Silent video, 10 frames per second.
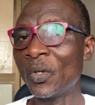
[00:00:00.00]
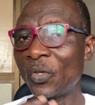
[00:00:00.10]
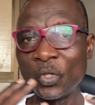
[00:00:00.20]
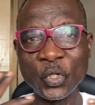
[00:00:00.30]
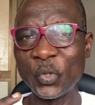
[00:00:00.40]

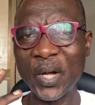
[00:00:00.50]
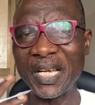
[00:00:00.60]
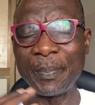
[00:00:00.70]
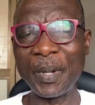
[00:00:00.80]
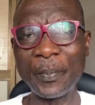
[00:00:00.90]

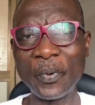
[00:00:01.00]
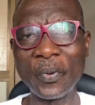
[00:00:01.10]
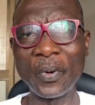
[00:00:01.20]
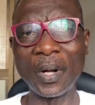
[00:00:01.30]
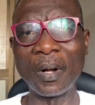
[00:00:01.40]
Usually people
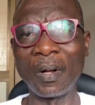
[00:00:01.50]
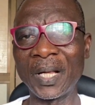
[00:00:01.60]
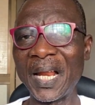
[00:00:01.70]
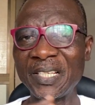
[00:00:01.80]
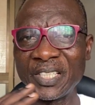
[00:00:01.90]
or
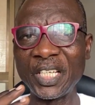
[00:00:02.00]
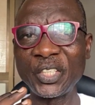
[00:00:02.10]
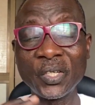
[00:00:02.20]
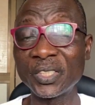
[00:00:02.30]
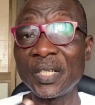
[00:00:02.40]

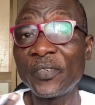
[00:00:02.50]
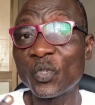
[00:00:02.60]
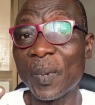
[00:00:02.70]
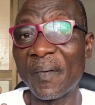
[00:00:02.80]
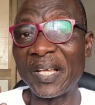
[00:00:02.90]
organizations, even
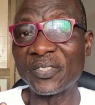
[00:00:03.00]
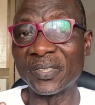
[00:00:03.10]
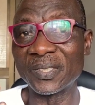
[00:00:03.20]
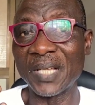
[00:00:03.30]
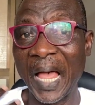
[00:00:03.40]

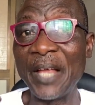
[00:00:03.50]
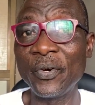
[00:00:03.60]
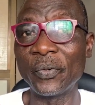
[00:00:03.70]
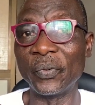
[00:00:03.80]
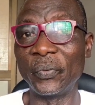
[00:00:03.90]
supervisors, I
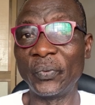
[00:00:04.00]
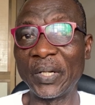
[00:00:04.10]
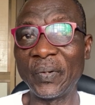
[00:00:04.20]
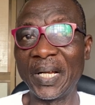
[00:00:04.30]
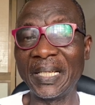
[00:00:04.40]
do
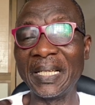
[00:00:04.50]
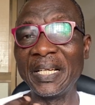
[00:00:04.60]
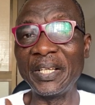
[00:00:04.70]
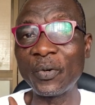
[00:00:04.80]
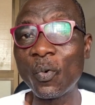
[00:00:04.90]
regularly,
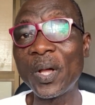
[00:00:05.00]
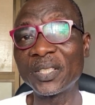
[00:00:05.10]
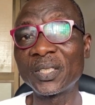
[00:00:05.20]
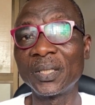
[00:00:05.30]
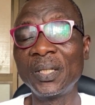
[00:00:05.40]

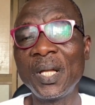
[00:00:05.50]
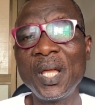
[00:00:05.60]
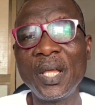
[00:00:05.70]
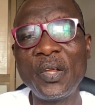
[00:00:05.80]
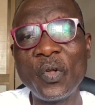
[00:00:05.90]
request
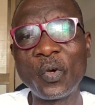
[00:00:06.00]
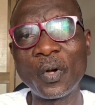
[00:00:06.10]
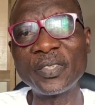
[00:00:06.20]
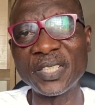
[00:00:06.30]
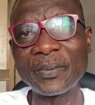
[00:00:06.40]

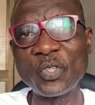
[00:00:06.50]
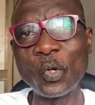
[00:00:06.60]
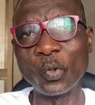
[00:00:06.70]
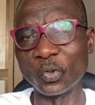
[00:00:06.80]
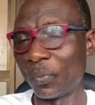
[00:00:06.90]
concept
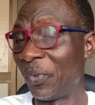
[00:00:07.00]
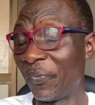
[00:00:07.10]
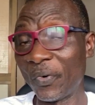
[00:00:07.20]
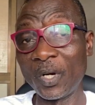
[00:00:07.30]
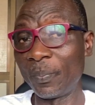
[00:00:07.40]
note
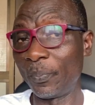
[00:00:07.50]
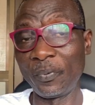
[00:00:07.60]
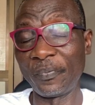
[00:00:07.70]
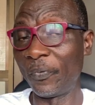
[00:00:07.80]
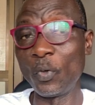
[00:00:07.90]
before
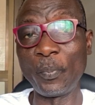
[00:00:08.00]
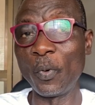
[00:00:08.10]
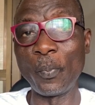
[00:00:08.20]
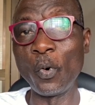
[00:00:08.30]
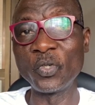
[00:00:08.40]
full
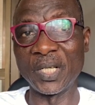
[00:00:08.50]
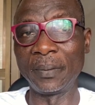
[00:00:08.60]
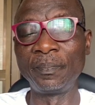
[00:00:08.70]
proposal.